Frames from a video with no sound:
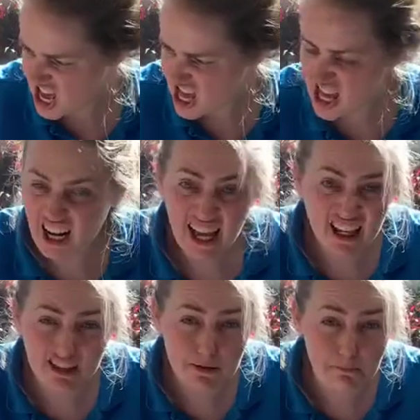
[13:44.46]
Their
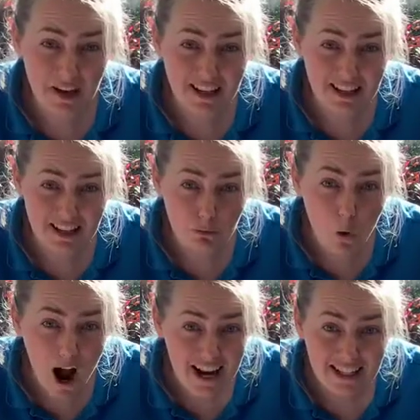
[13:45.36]
legs are as big as this,
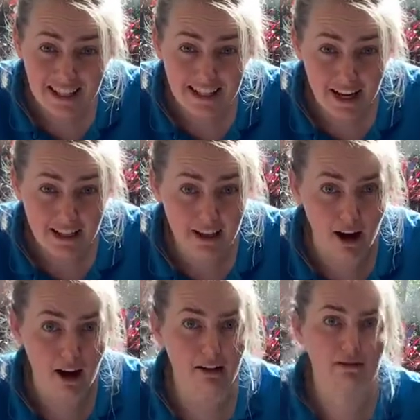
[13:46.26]
wide as this desk
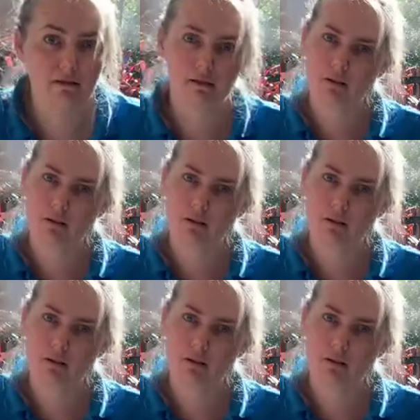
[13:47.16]
up.